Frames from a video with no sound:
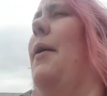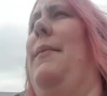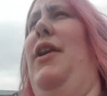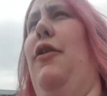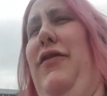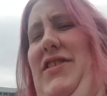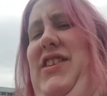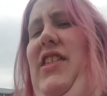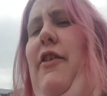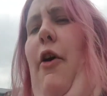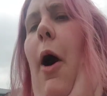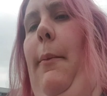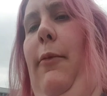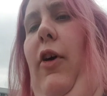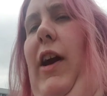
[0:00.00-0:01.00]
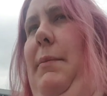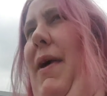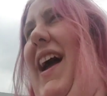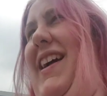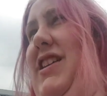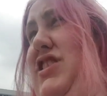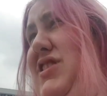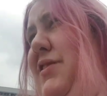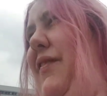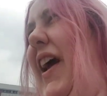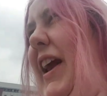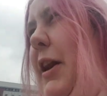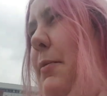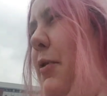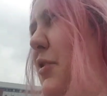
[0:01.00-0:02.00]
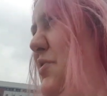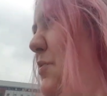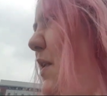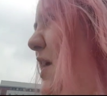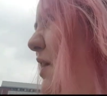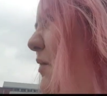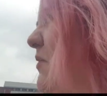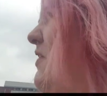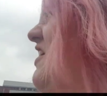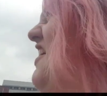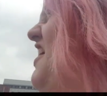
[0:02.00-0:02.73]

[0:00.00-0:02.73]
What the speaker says: I mean, obviously there are upgrade packages available as well.